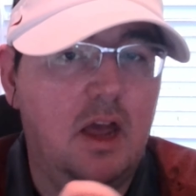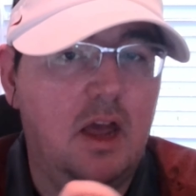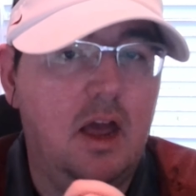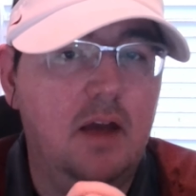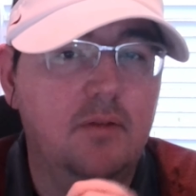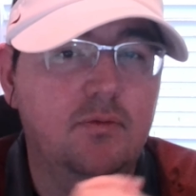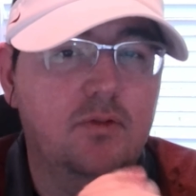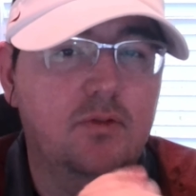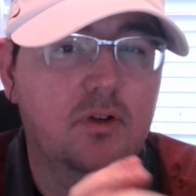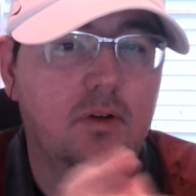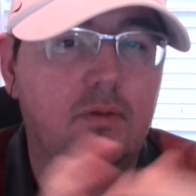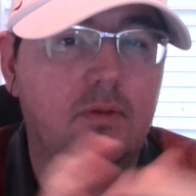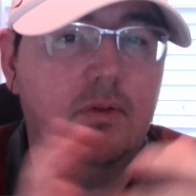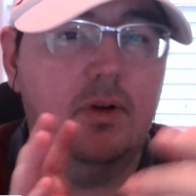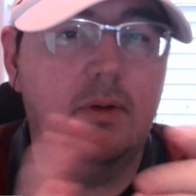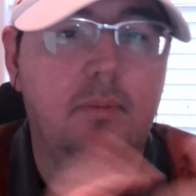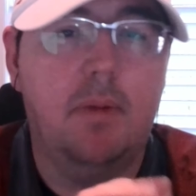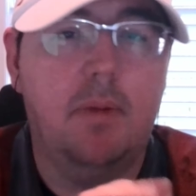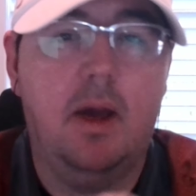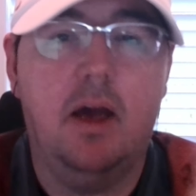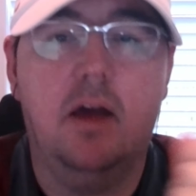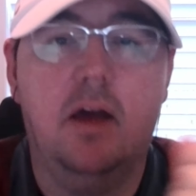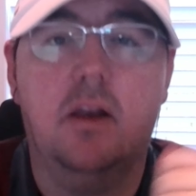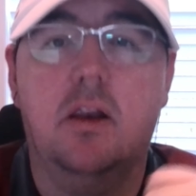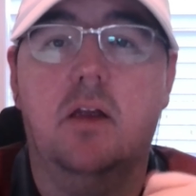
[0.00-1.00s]
I've driven
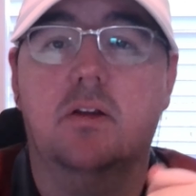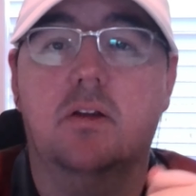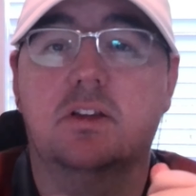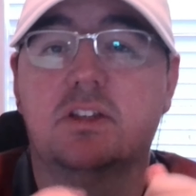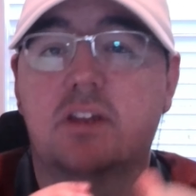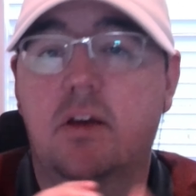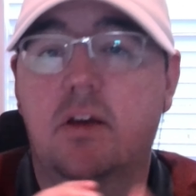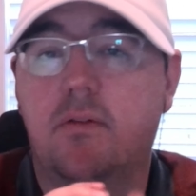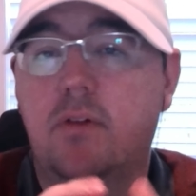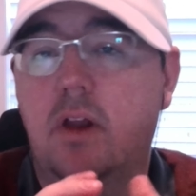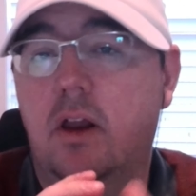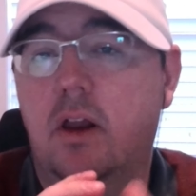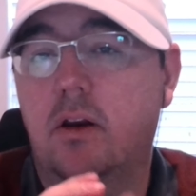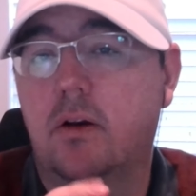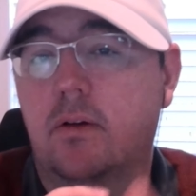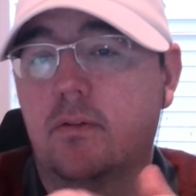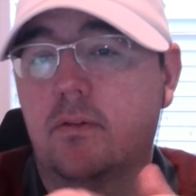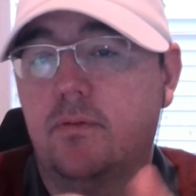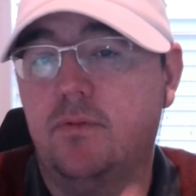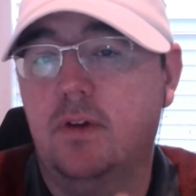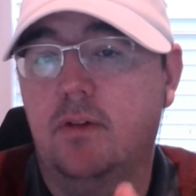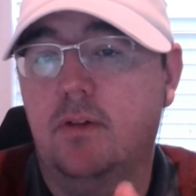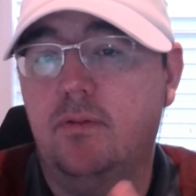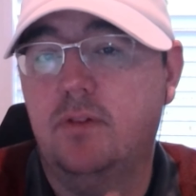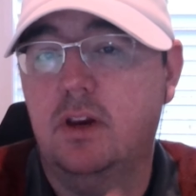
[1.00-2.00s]
about
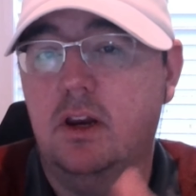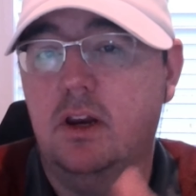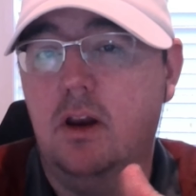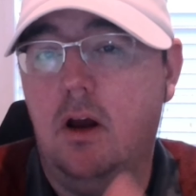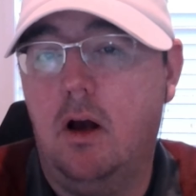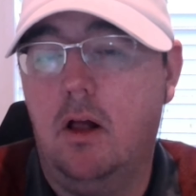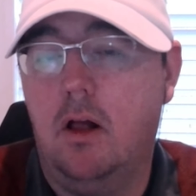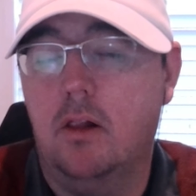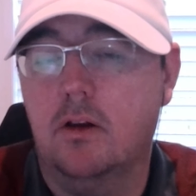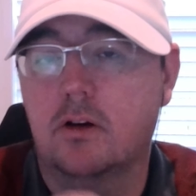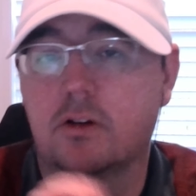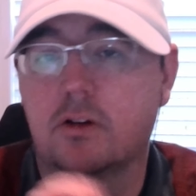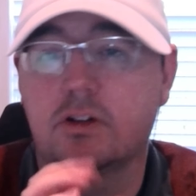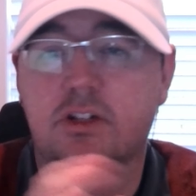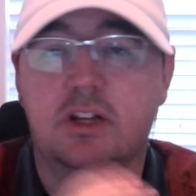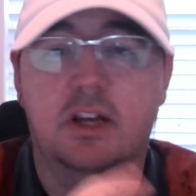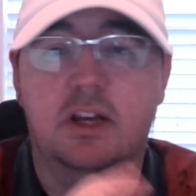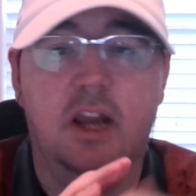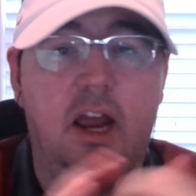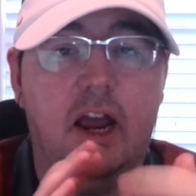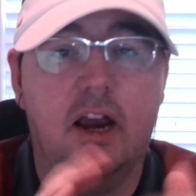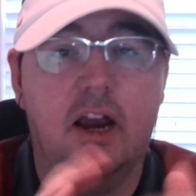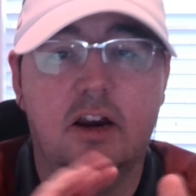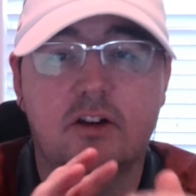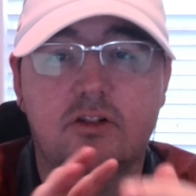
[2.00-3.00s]
$750 in
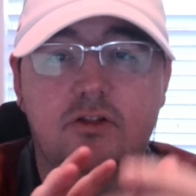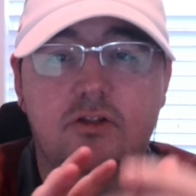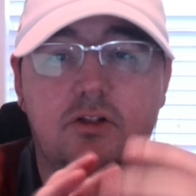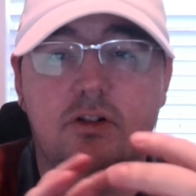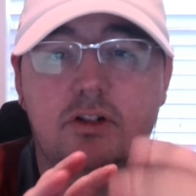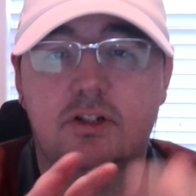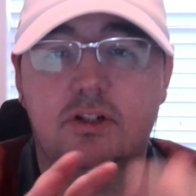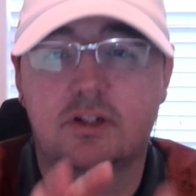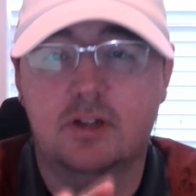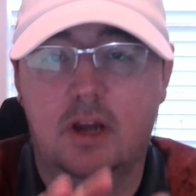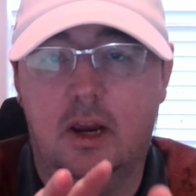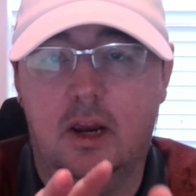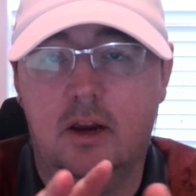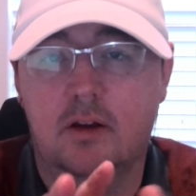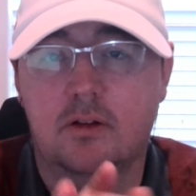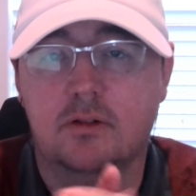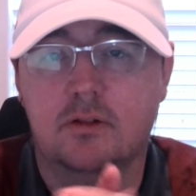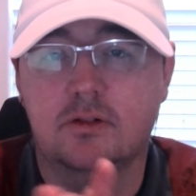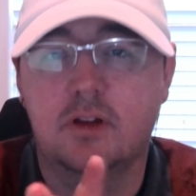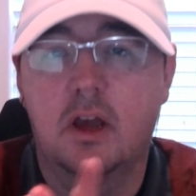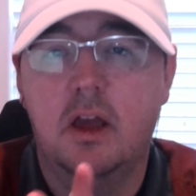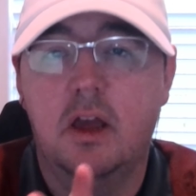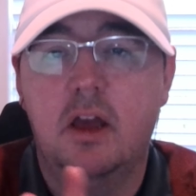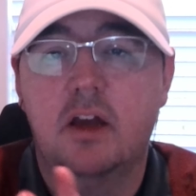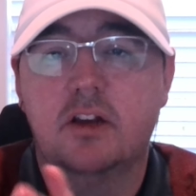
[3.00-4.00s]
extra
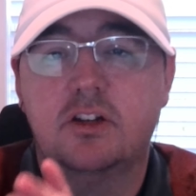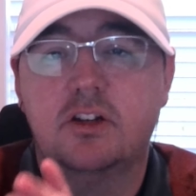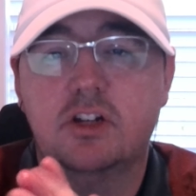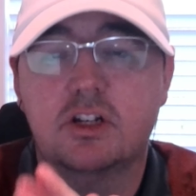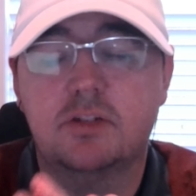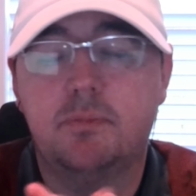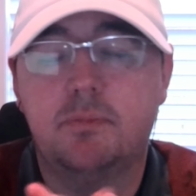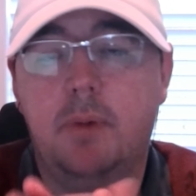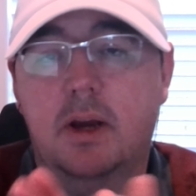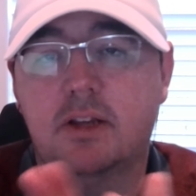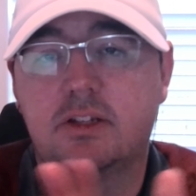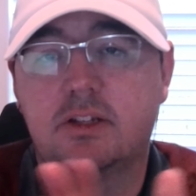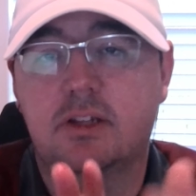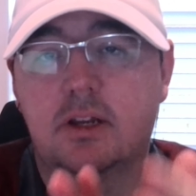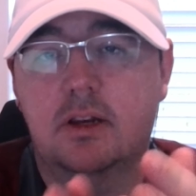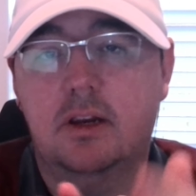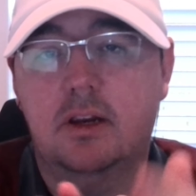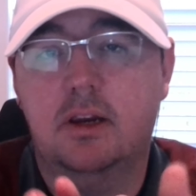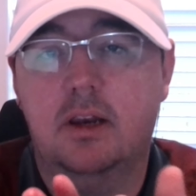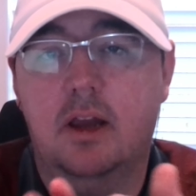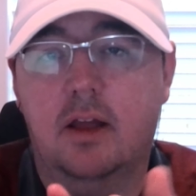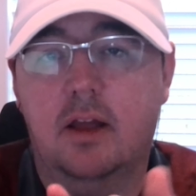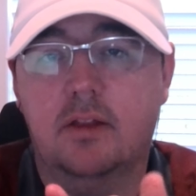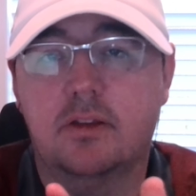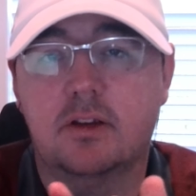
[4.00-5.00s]
sales just by
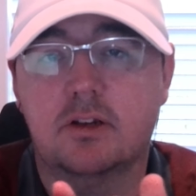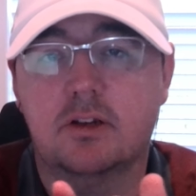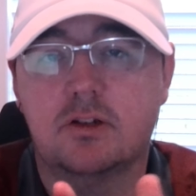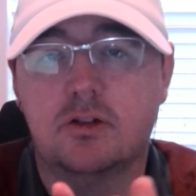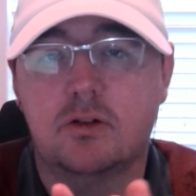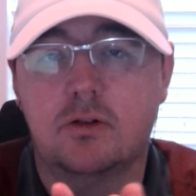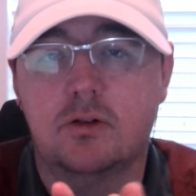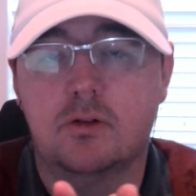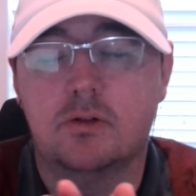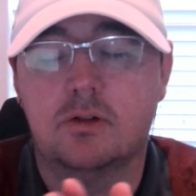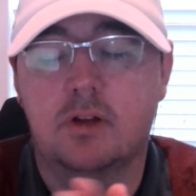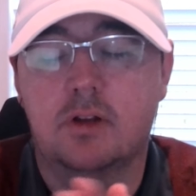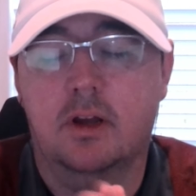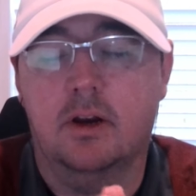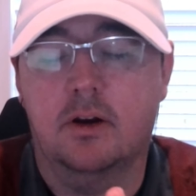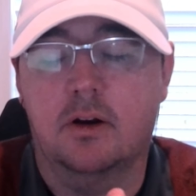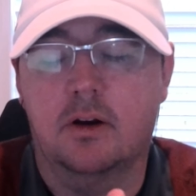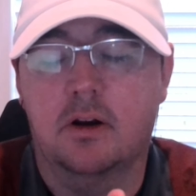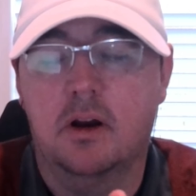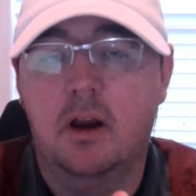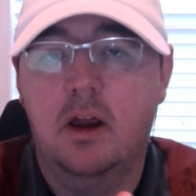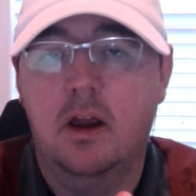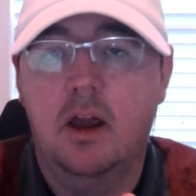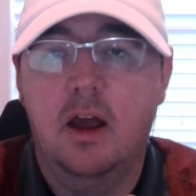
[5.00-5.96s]
sending out this newsletter.